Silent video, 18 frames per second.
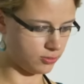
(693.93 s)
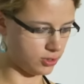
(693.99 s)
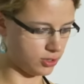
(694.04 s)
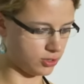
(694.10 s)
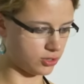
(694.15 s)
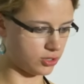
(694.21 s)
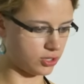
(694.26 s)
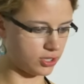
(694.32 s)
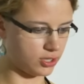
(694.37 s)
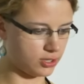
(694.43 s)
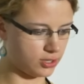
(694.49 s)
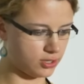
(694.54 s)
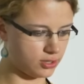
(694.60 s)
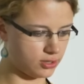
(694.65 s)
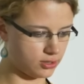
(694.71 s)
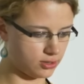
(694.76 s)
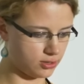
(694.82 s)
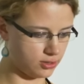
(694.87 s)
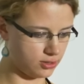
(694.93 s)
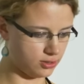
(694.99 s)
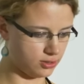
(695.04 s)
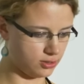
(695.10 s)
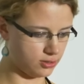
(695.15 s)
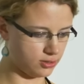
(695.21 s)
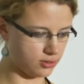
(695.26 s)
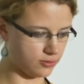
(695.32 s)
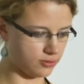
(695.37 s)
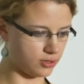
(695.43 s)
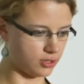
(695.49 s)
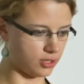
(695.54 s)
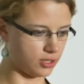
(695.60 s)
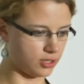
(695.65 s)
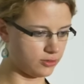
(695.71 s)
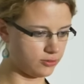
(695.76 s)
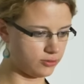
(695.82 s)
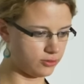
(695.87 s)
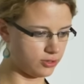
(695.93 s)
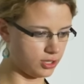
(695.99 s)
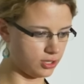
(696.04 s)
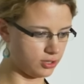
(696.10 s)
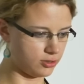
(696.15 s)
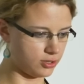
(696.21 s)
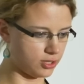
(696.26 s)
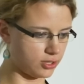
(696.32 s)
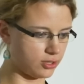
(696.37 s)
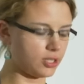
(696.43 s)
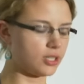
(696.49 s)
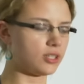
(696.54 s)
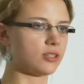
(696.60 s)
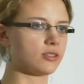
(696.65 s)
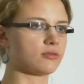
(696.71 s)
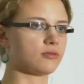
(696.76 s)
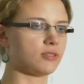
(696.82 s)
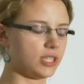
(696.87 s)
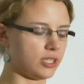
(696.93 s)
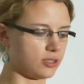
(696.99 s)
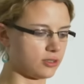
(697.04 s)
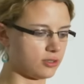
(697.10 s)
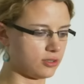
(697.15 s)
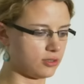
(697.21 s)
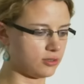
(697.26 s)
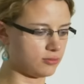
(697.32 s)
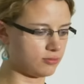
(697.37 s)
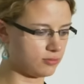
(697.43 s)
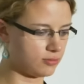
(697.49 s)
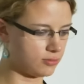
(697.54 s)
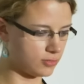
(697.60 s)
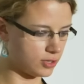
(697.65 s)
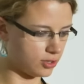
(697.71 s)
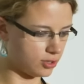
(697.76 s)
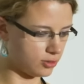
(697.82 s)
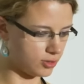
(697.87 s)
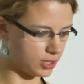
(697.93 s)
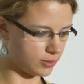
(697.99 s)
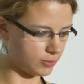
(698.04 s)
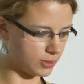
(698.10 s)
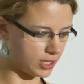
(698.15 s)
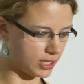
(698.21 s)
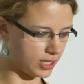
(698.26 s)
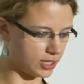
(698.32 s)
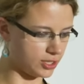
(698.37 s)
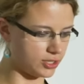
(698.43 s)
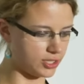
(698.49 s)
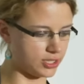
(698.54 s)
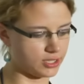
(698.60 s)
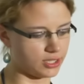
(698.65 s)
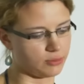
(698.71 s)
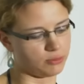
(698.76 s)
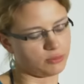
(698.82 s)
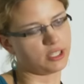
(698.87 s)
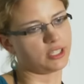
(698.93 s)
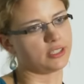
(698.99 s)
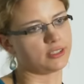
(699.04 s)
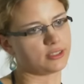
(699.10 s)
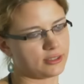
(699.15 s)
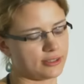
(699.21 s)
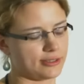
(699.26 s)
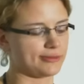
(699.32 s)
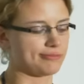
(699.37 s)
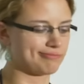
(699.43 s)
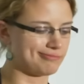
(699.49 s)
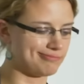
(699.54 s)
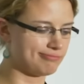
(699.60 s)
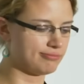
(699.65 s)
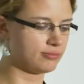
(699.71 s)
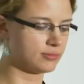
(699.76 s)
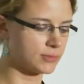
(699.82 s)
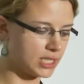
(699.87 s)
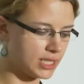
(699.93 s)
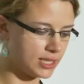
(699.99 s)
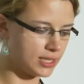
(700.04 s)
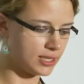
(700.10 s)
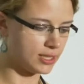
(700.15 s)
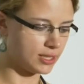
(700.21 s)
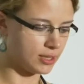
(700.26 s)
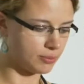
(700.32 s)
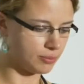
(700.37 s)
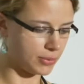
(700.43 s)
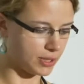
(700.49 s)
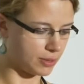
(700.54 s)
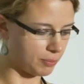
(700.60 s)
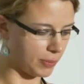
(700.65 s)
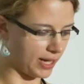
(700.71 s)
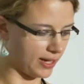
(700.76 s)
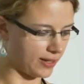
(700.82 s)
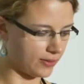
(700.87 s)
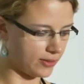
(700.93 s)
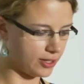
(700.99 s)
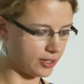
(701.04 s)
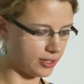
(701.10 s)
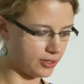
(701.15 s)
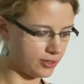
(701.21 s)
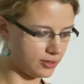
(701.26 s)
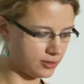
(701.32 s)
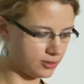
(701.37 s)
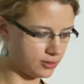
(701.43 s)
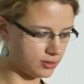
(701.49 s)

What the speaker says: We'll just see if the live reloading. Yeah, great. So already, but they are in the same place, so a bit bad there.